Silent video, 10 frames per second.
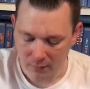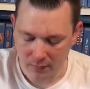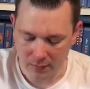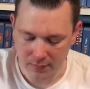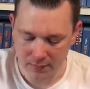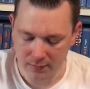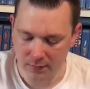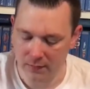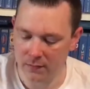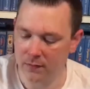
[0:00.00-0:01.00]
And he's
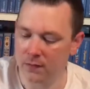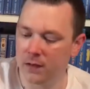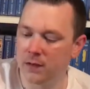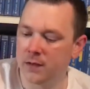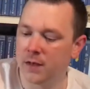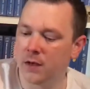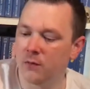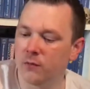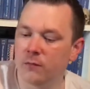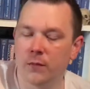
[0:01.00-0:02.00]
in the
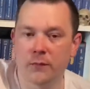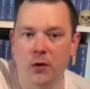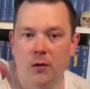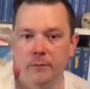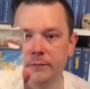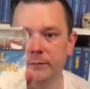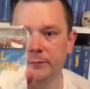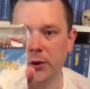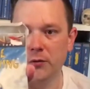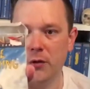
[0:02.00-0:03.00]
deal. We've got
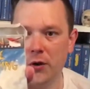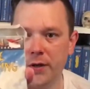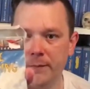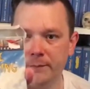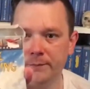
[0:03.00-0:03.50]
Blue Lightning.